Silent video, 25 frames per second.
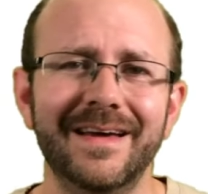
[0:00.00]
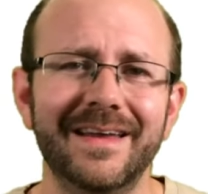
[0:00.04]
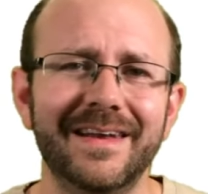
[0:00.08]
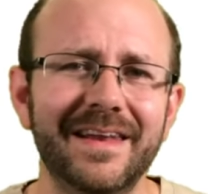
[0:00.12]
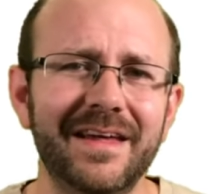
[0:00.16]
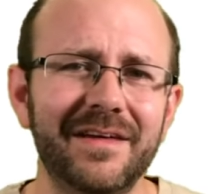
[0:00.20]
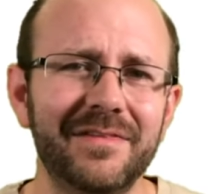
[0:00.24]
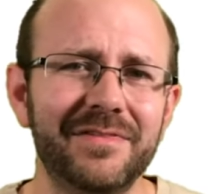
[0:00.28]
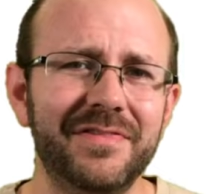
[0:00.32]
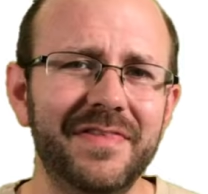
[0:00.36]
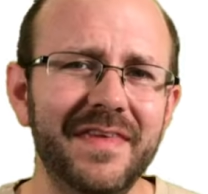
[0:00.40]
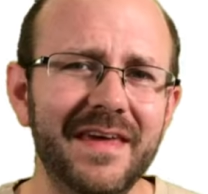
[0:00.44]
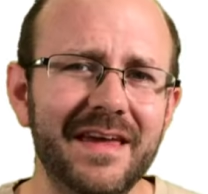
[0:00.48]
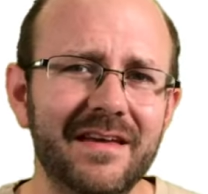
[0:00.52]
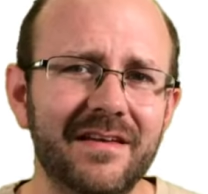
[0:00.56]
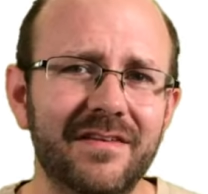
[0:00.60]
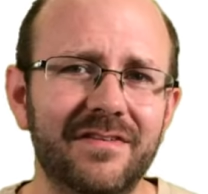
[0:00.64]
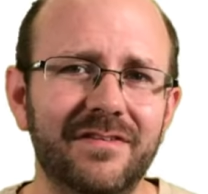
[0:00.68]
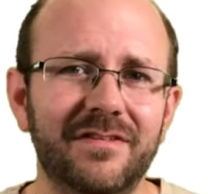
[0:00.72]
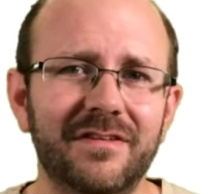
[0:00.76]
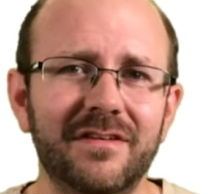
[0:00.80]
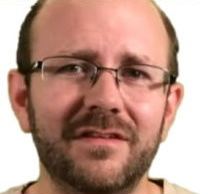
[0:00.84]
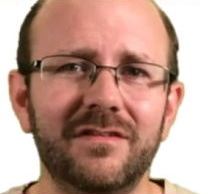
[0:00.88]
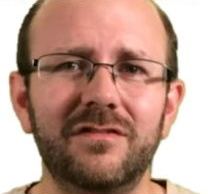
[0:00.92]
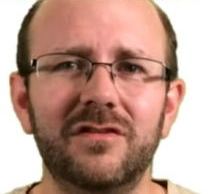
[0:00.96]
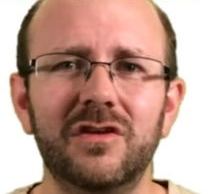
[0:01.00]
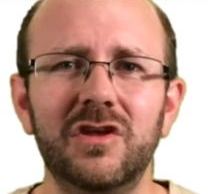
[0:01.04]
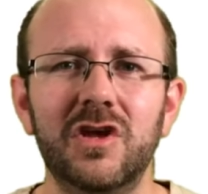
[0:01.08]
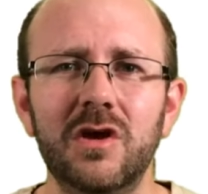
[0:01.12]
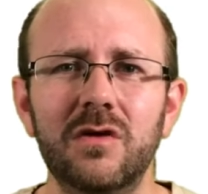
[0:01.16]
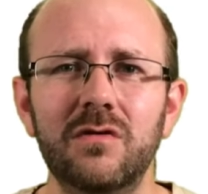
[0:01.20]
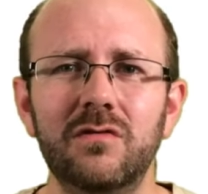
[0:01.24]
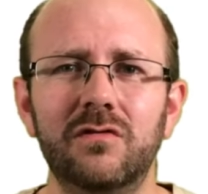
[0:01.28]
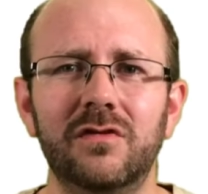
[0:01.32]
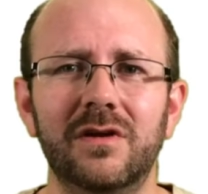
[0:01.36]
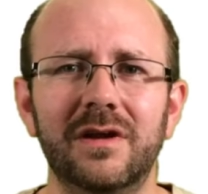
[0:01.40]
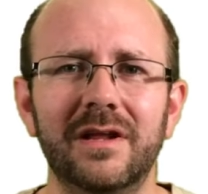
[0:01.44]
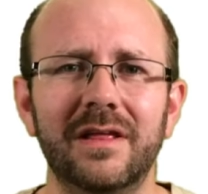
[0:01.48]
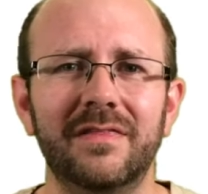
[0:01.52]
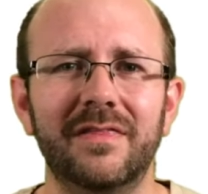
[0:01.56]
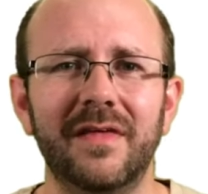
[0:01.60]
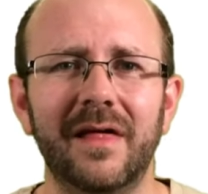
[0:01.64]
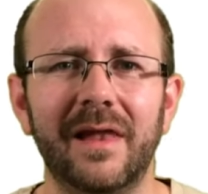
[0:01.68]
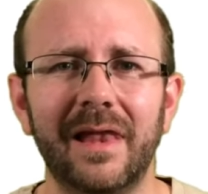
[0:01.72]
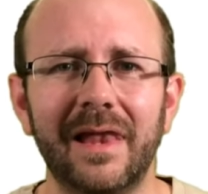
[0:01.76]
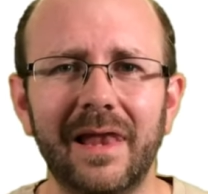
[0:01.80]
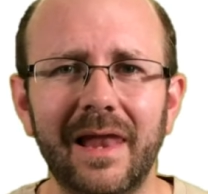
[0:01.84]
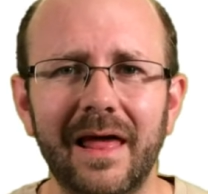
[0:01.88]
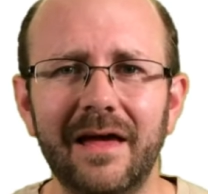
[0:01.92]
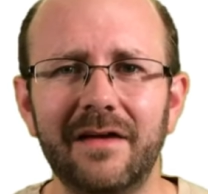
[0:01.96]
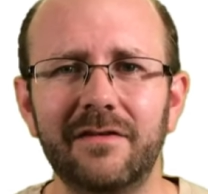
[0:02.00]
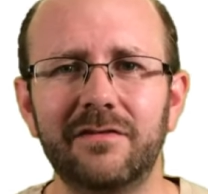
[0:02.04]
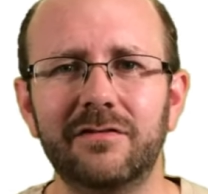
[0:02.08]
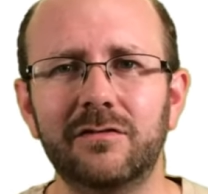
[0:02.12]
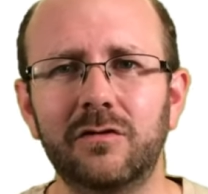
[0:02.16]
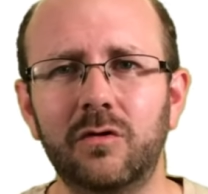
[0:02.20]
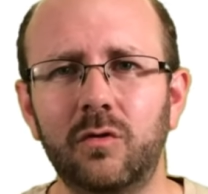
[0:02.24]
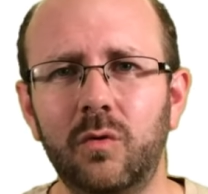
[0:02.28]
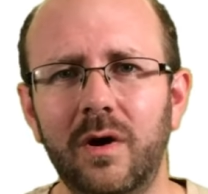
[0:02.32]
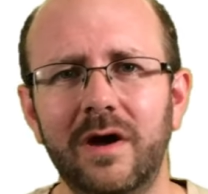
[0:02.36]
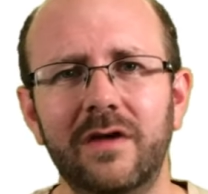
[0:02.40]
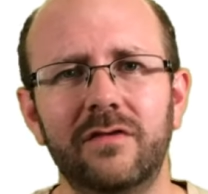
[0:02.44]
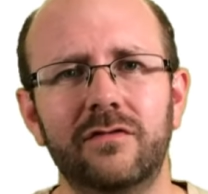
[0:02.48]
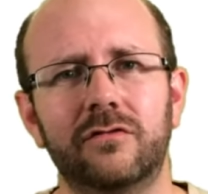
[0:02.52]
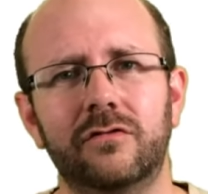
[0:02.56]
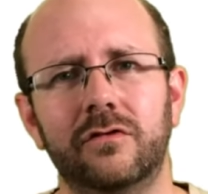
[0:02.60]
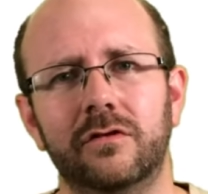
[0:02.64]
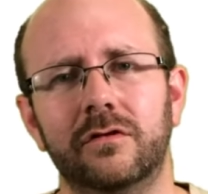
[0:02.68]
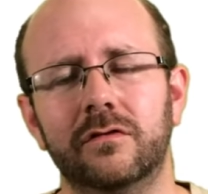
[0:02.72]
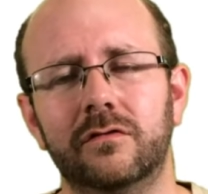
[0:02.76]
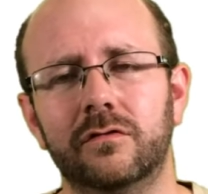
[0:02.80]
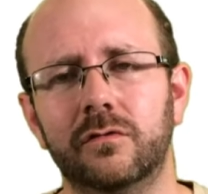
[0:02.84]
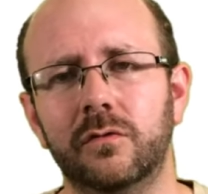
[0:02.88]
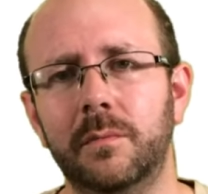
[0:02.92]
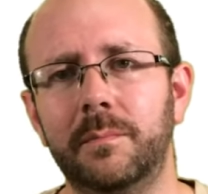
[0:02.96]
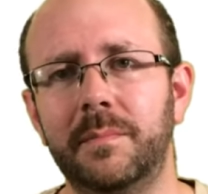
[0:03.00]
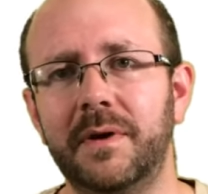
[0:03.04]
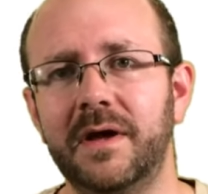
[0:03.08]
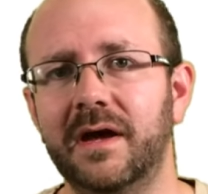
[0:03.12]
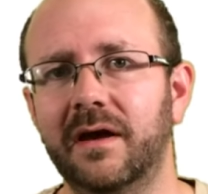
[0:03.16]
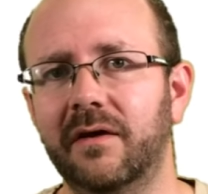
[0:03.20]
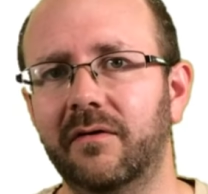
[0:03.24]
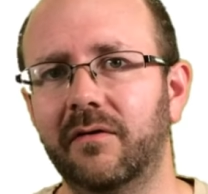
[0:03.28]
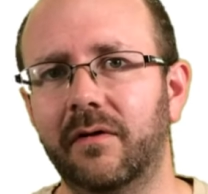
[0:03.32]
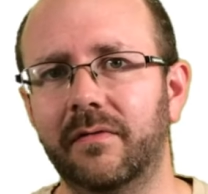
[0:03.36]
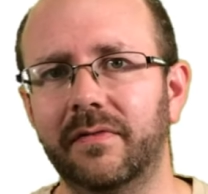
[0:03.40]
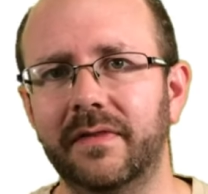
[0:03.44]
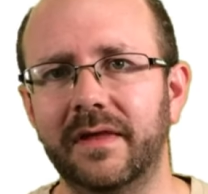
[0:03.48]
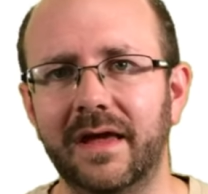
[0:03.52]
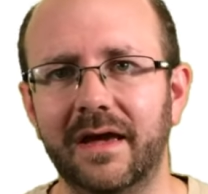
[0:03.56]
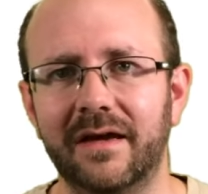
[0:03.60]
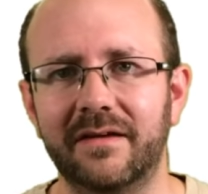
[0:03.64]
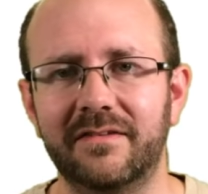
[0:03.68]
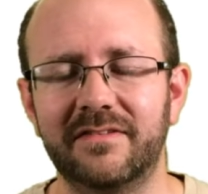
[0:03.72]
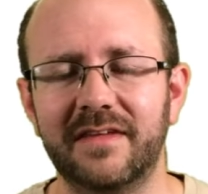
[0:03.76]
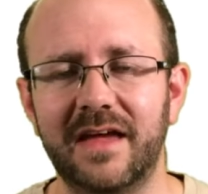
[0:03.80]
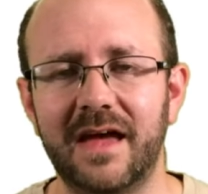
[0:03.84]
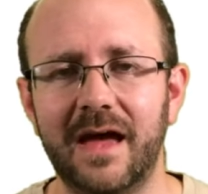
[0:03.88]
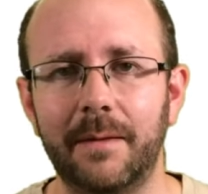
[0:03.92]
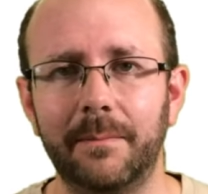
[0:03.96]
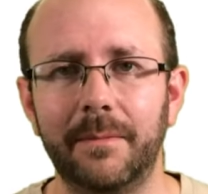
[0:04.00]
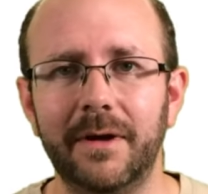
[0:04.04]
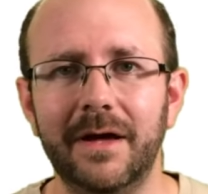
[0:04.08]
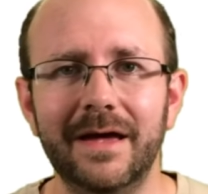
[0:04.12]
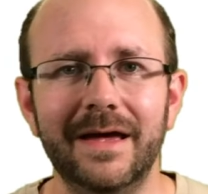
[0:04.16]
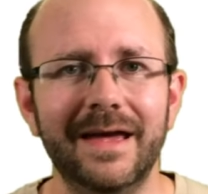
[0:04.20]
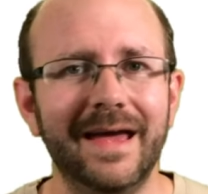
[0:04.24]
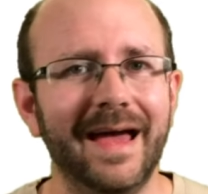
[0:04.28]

Now this is usually the last question to appear on the exam